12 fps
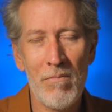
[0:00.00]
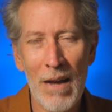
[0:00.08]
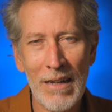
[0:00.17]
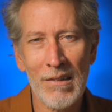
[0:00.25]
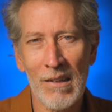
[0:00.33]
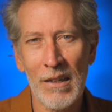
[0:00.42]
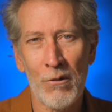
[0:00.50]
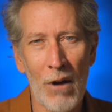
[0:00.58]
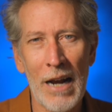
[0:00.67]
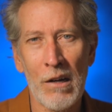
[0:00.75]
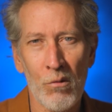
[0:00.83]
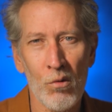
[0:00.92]
Basically,
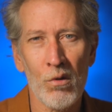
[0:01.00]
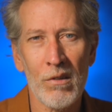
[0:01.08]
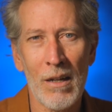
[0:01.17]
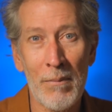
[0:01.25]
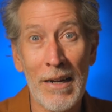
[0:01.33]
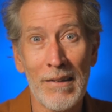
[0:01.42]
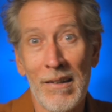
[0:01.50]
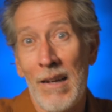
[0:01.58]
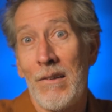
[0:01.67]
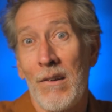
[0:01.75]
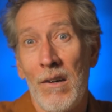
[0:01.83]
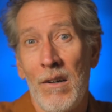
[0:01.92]
writing rules that make sense